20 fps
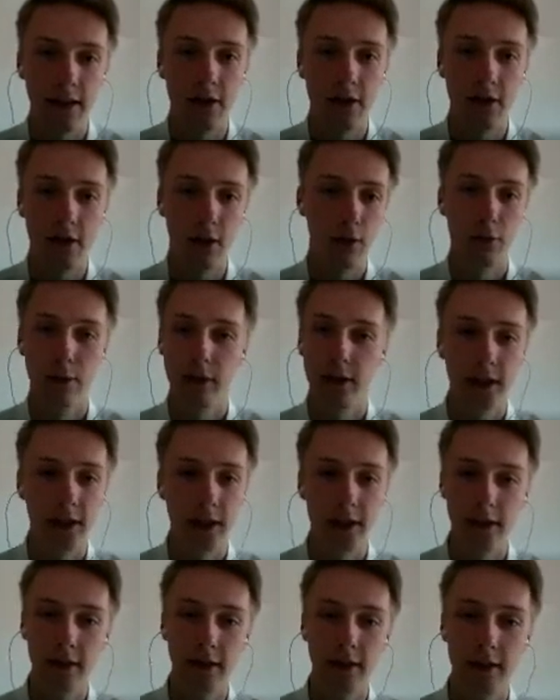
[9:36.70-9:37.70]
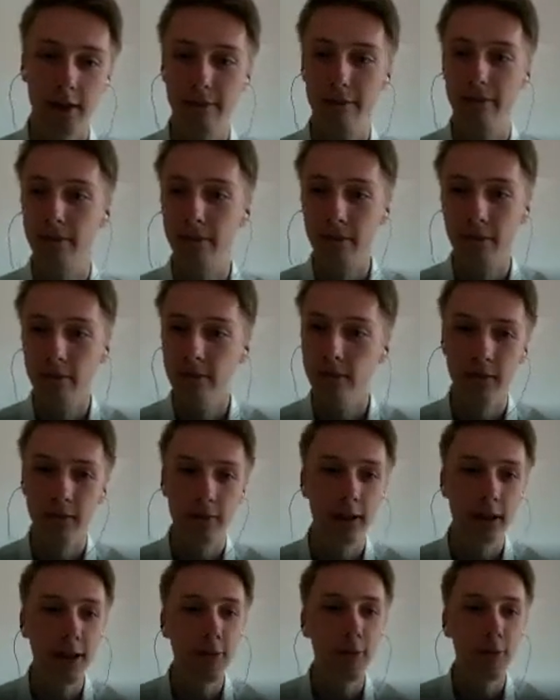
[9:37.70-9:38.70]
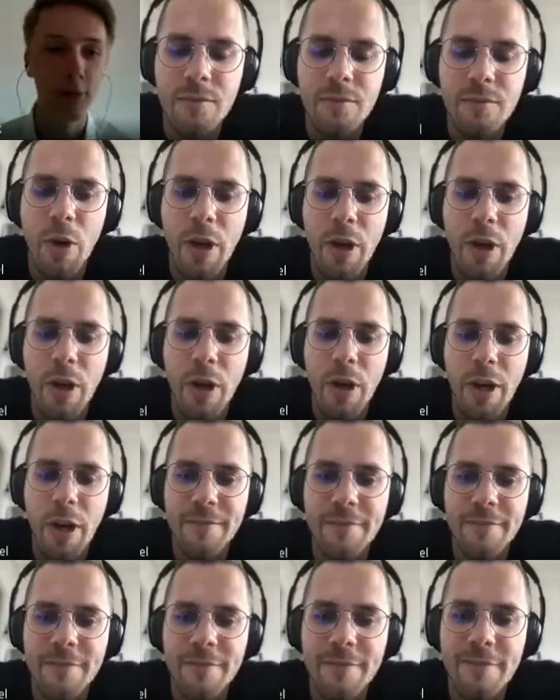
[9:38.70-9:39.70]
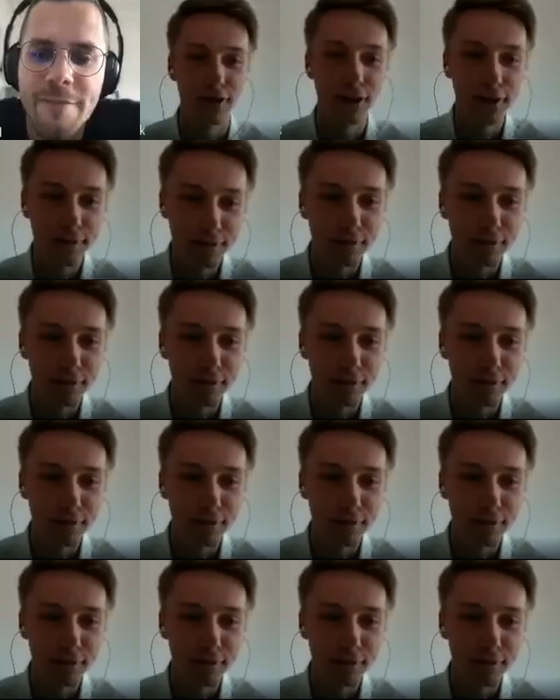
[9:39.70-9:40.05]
so we can keep our minds on other stuff.